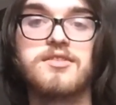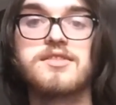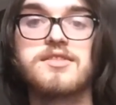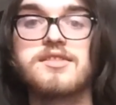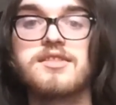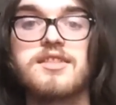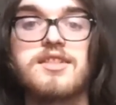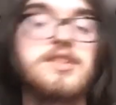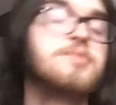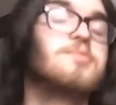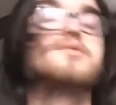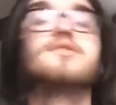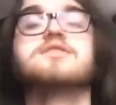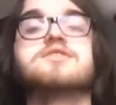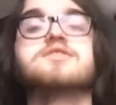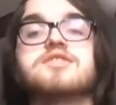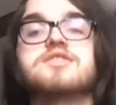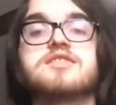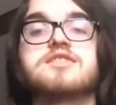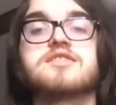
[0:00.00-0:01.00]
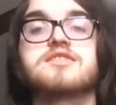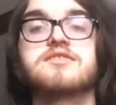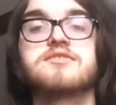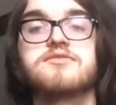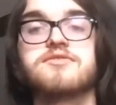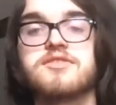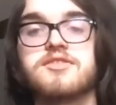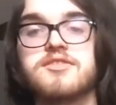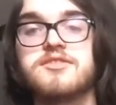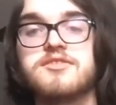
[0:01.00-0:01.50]
Sleep is
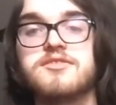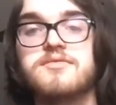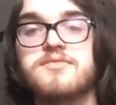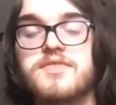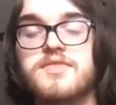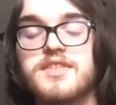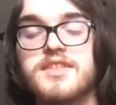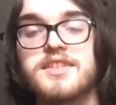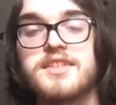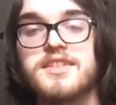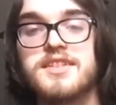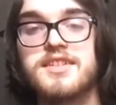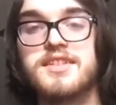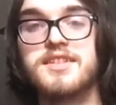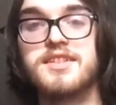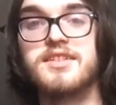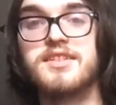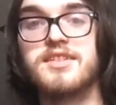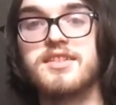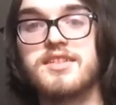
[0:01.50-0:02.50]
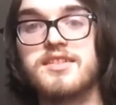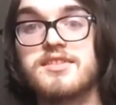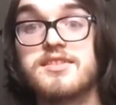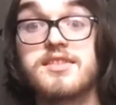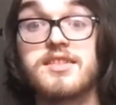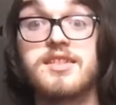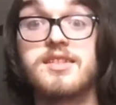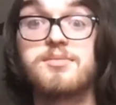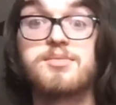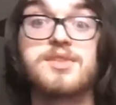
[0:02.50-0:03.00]
for
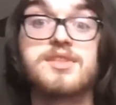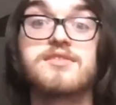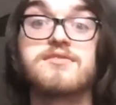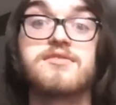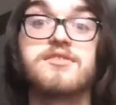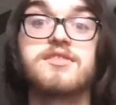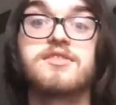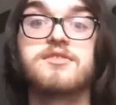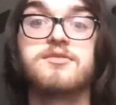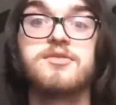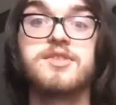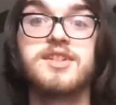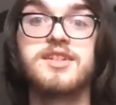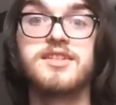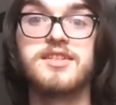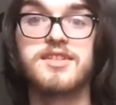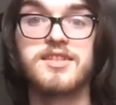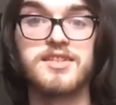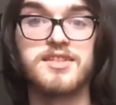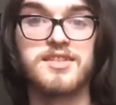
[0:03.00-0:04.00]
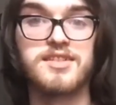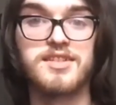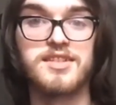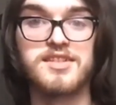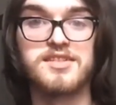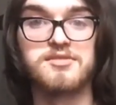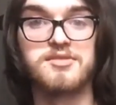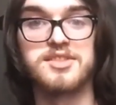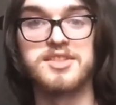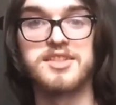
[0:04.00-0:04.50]
the weak,
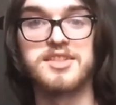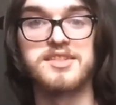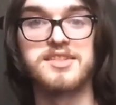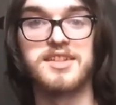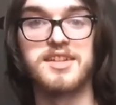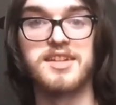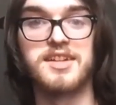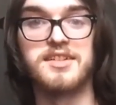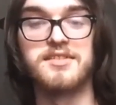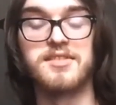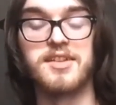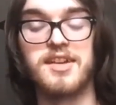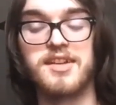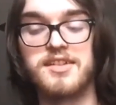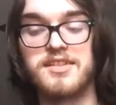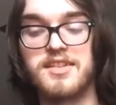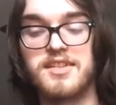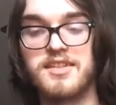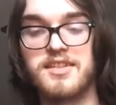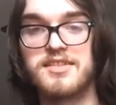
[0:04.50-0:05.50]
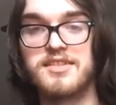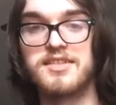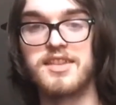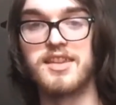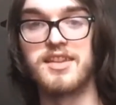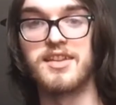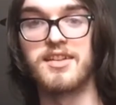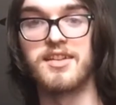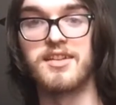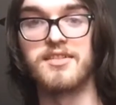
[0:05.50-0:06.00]
is what they say, right?
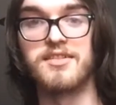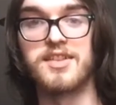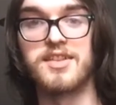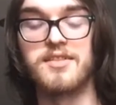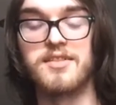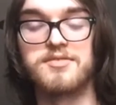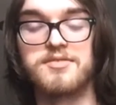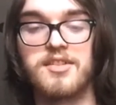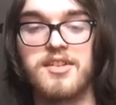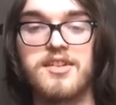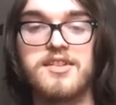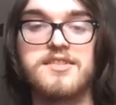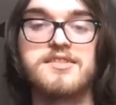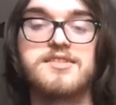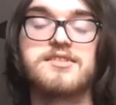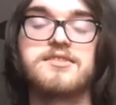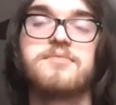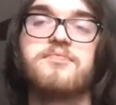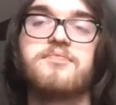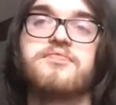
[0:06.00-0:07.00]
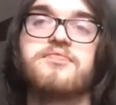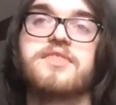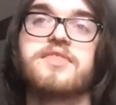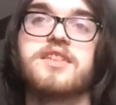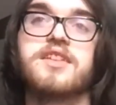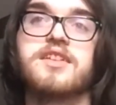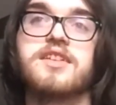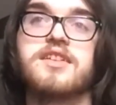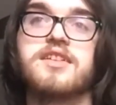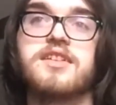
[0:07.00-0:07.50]
That phrase.
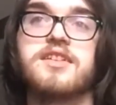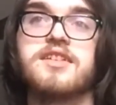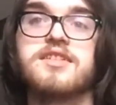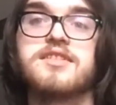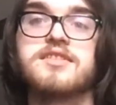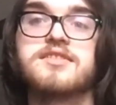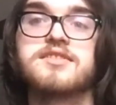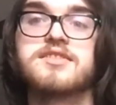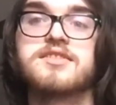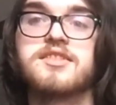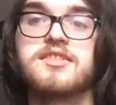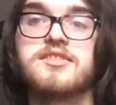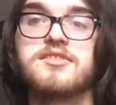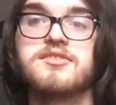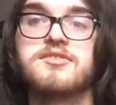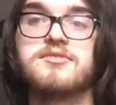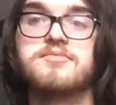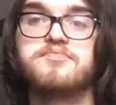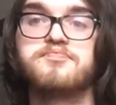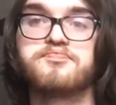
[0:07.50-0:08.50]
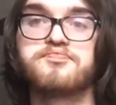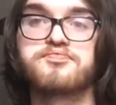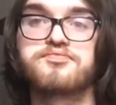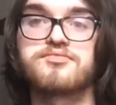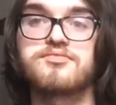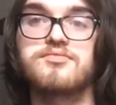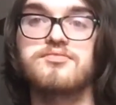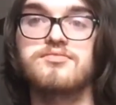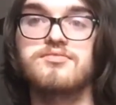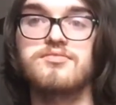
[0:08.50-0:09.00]
So
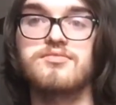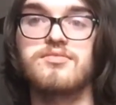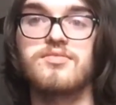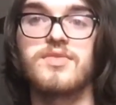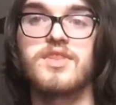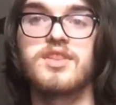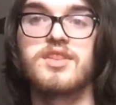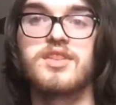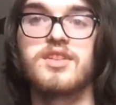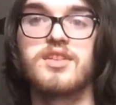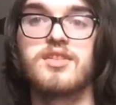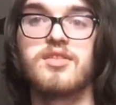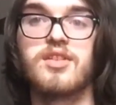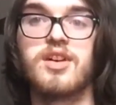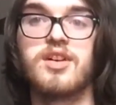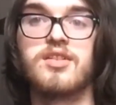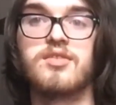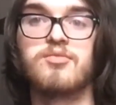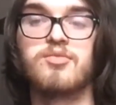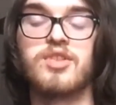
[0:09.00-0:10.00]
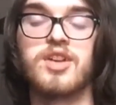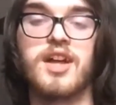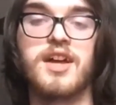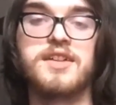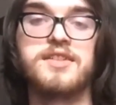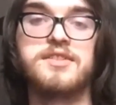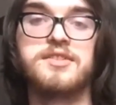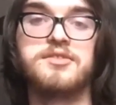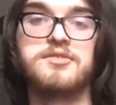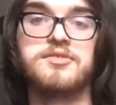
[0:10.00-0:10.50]
what I
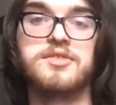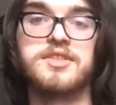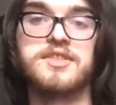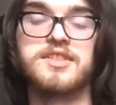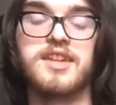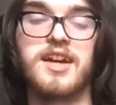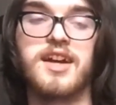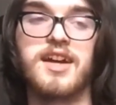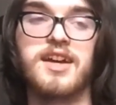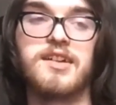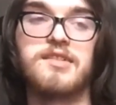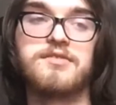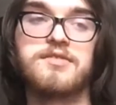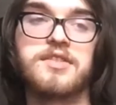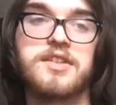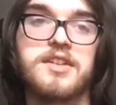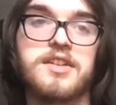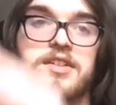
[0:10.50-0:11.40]
do is I have